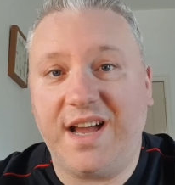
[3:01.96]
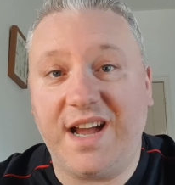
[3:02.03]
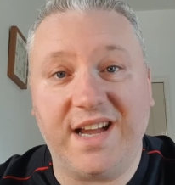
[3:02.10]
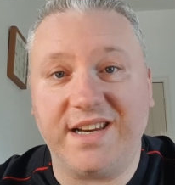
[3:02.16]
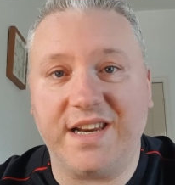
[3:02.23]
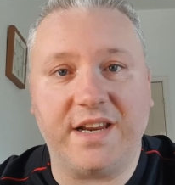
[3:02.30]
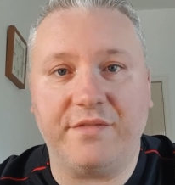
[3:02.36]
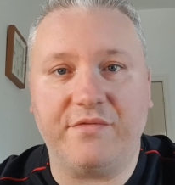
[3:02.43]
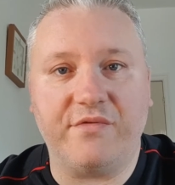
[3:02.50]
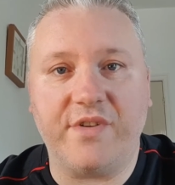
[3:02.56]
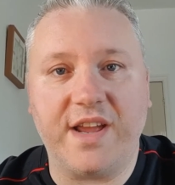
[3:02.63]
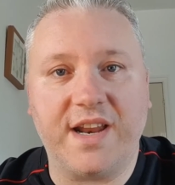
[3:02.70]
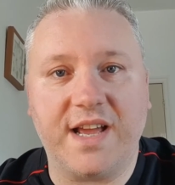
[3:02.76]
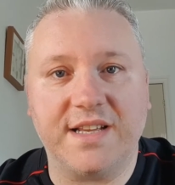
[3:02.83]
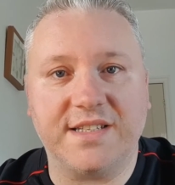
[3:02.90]
I didn't even
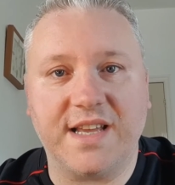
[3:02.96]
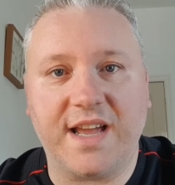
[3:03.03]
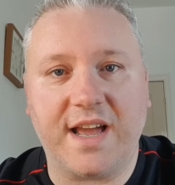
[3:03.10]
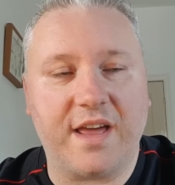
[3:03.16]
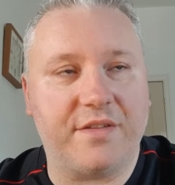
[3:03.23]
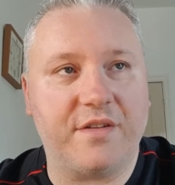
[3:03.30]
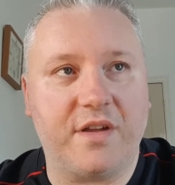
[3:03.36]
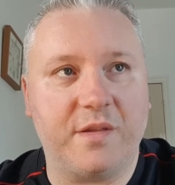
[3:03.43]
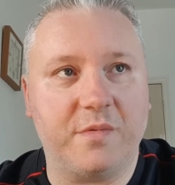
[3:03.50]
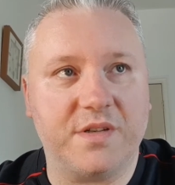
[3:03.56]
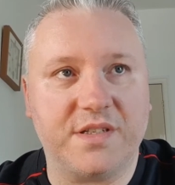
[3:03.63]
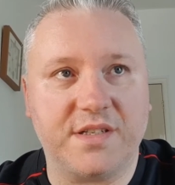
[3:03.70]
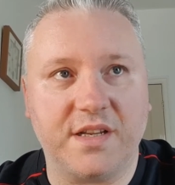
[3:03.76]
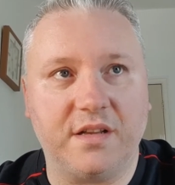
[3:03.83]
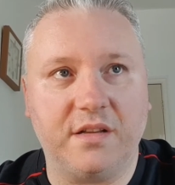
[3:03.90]
realise that. I thought they were
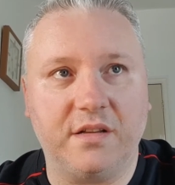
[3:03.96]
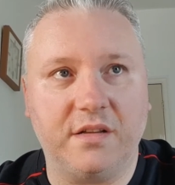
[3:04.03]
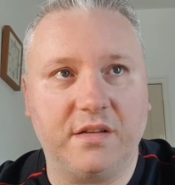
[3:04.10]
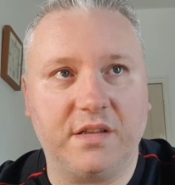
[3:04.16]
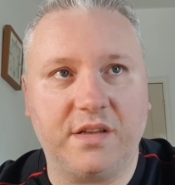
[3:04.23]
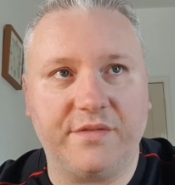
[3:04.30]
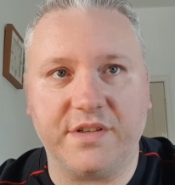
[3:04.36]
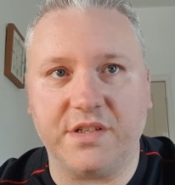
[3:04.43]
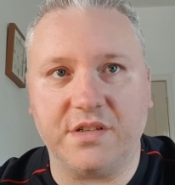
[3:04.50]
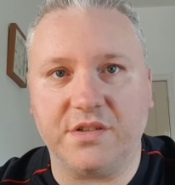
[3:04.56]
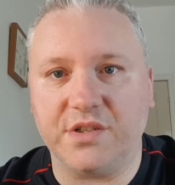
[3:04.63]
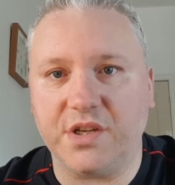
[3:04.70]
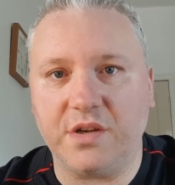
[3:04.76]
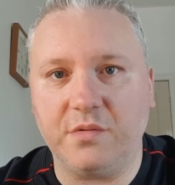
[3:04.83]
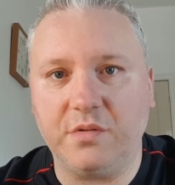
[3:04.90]
still Division
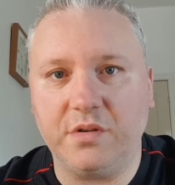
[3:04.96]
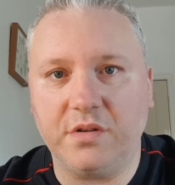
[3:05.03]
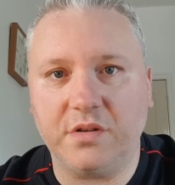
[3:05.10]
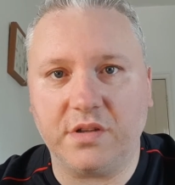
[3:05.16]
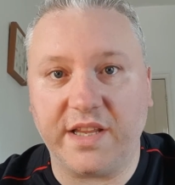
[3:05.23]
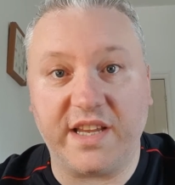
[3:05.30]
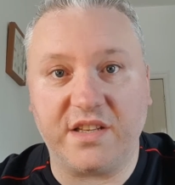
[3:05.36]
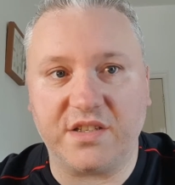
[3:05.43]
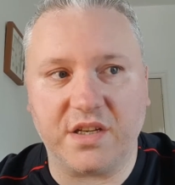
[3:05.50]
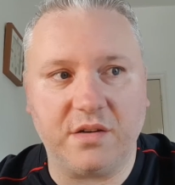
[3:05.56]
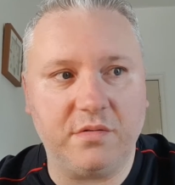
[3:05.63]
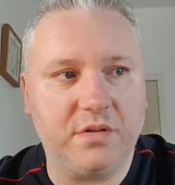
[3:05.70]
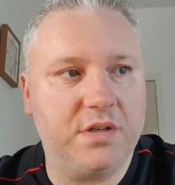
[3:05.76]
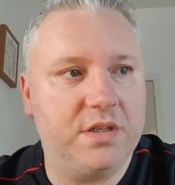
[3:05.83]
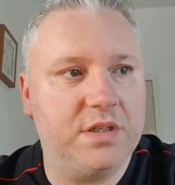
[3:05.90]
2, League 2.